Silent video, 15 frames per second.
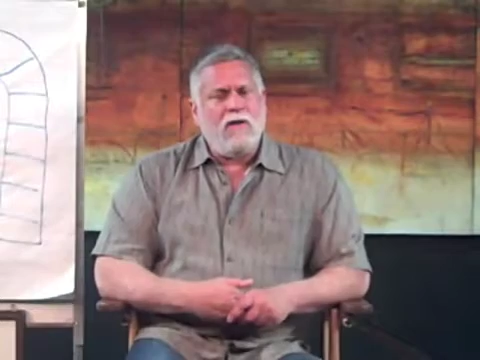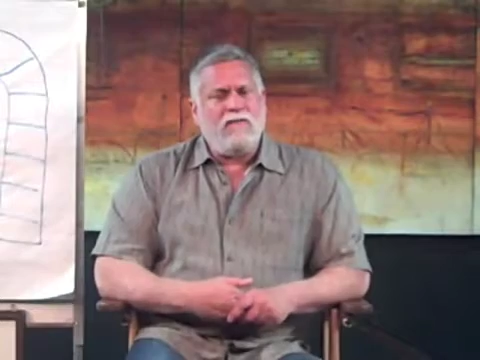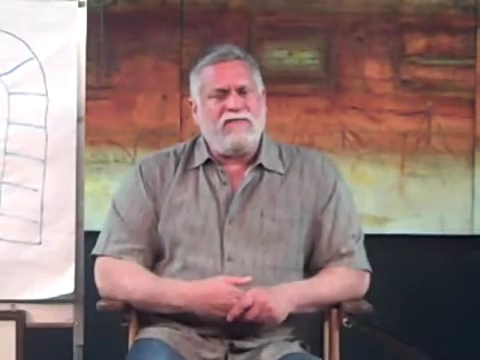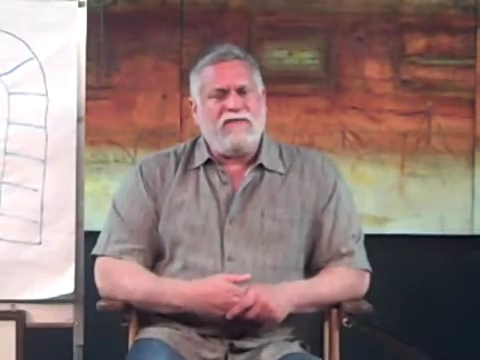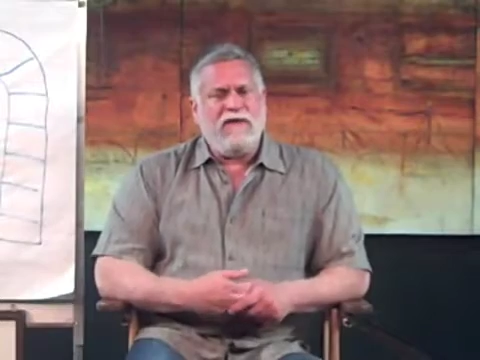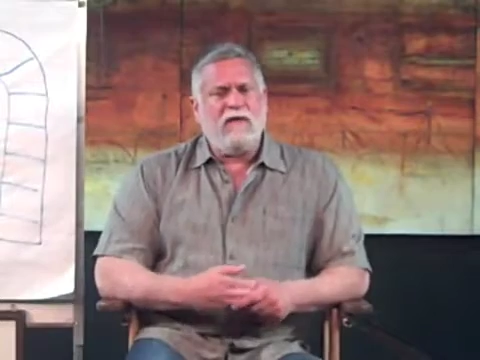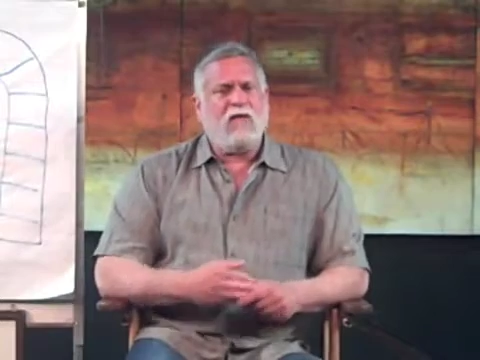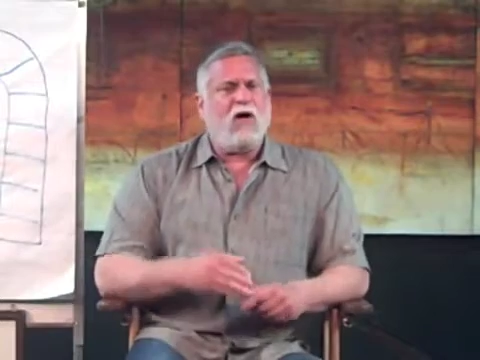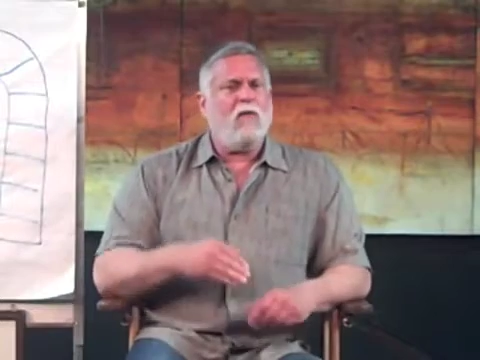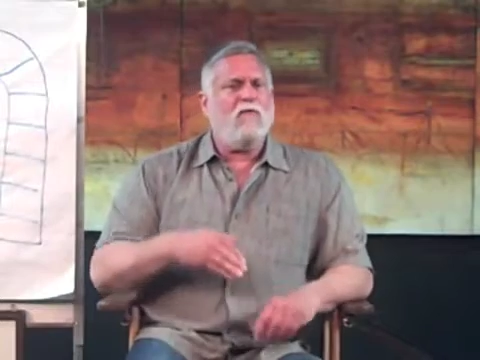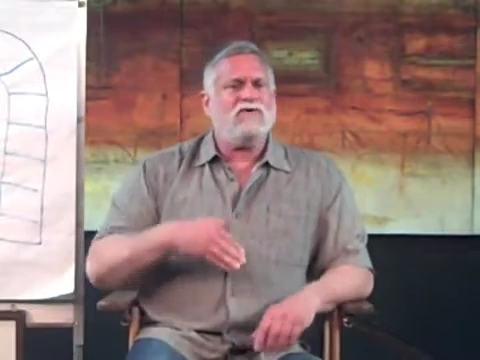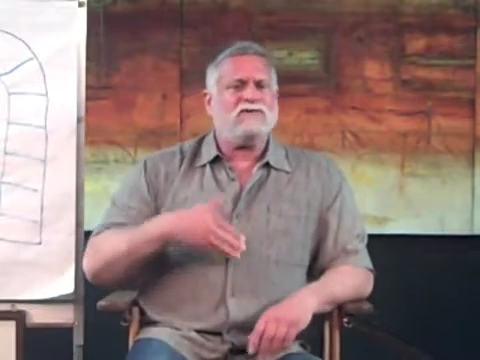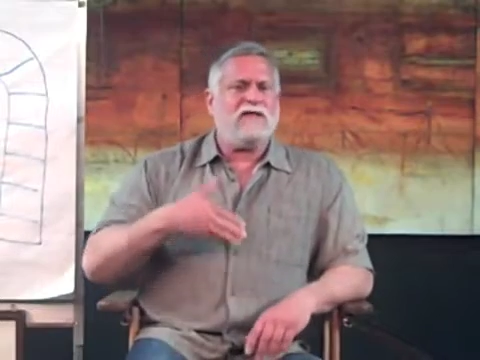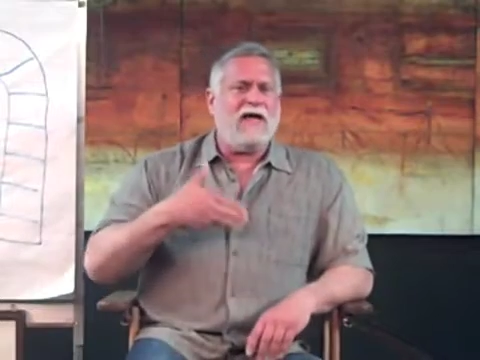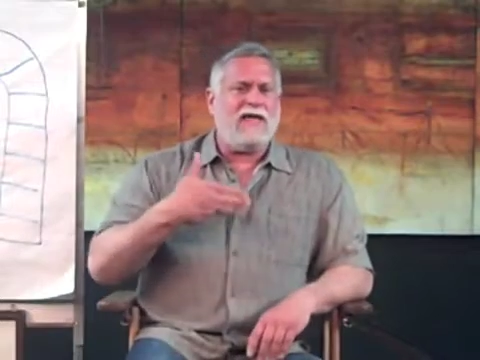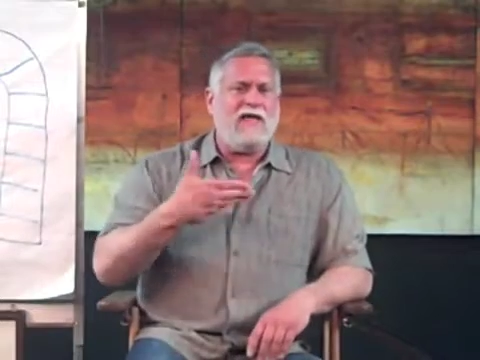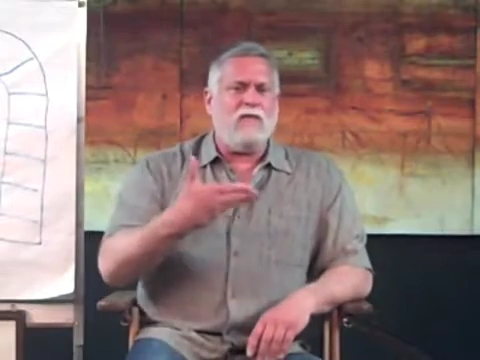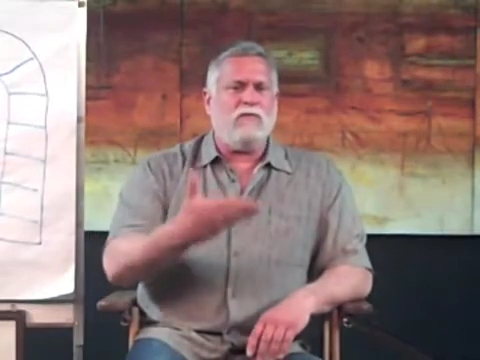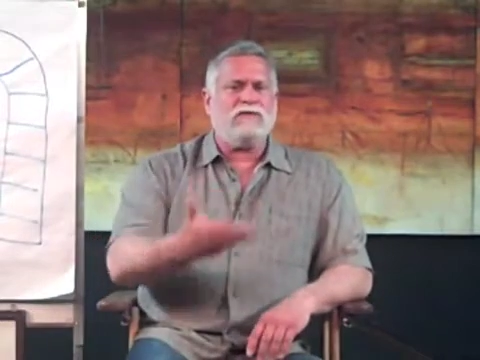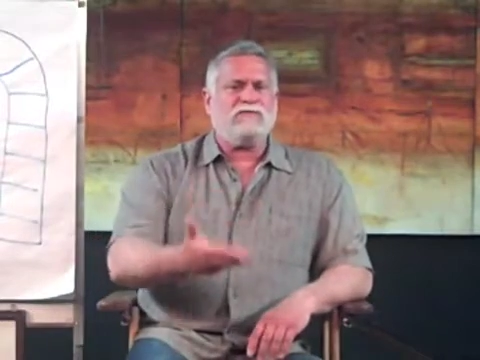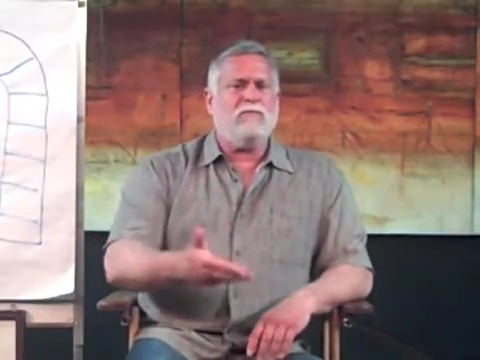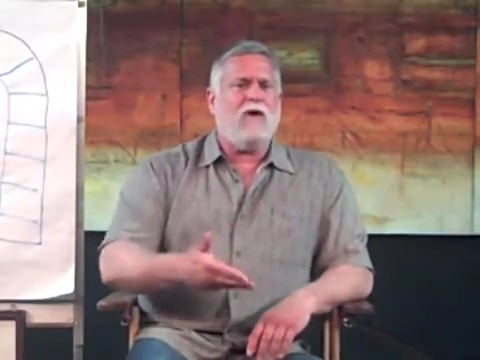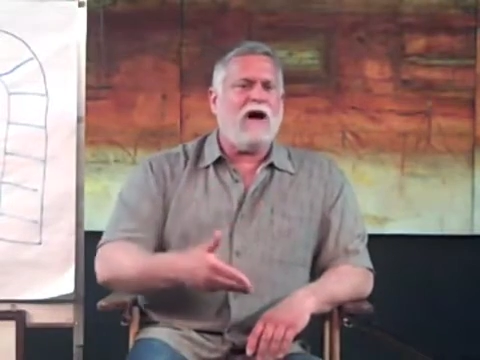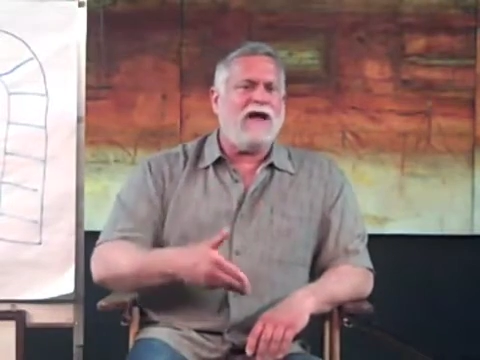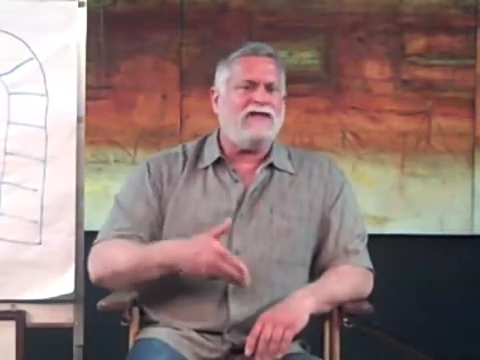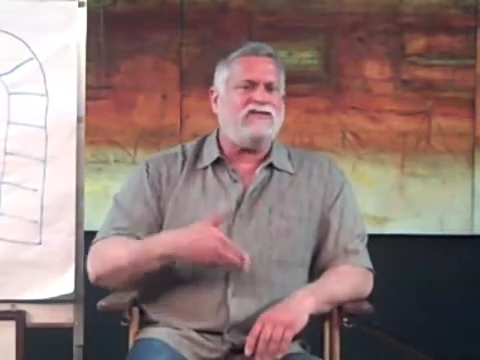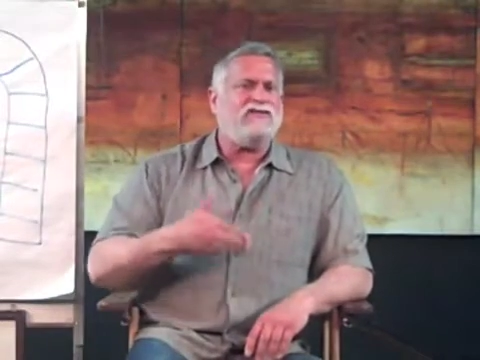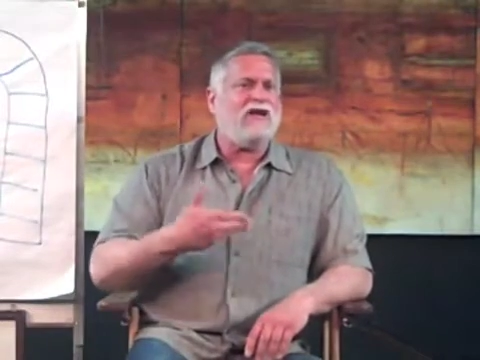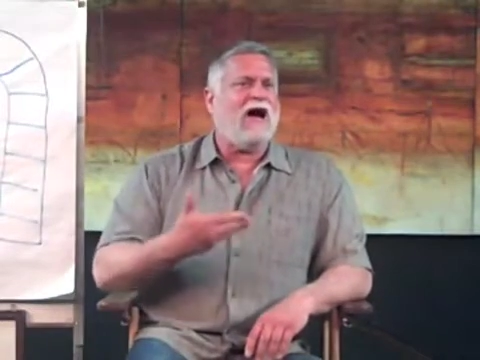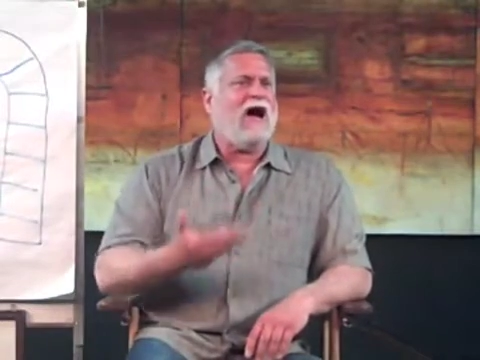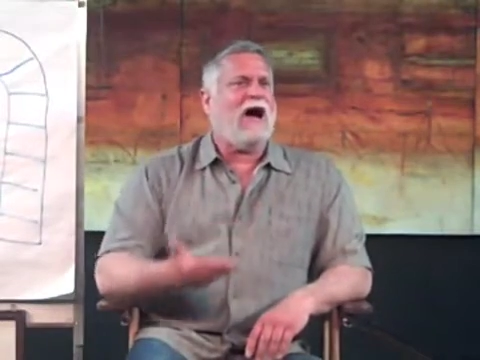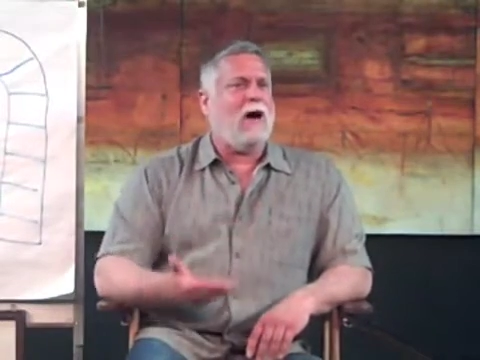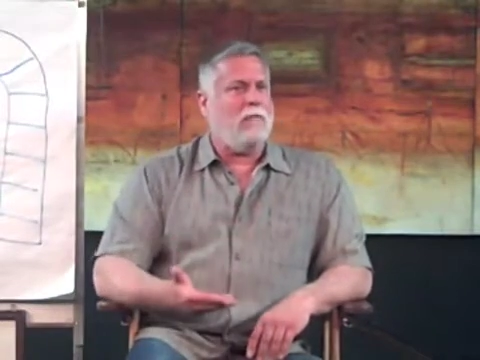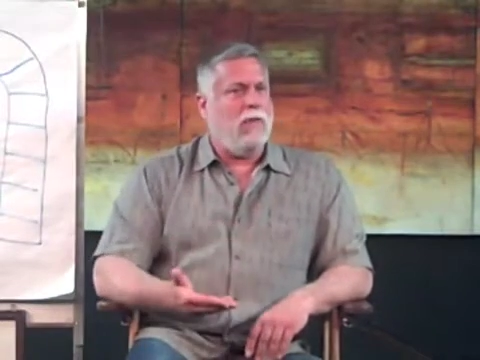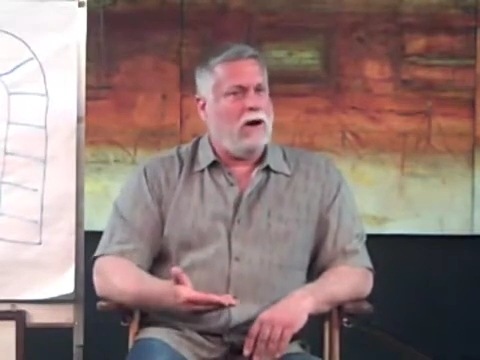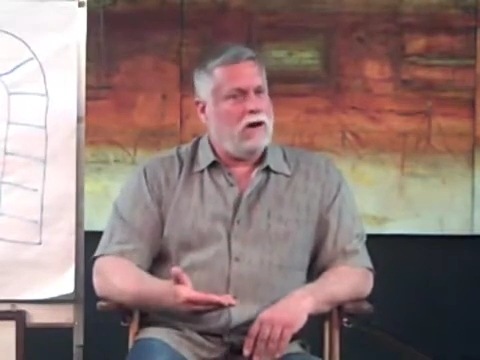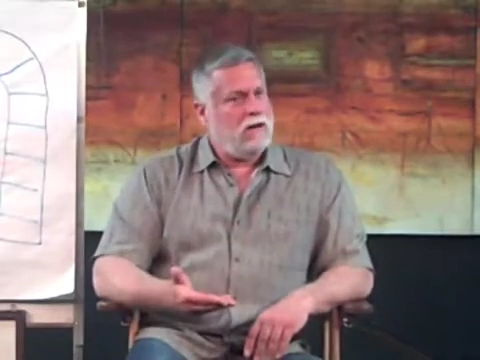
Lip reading: feel almost like it was my job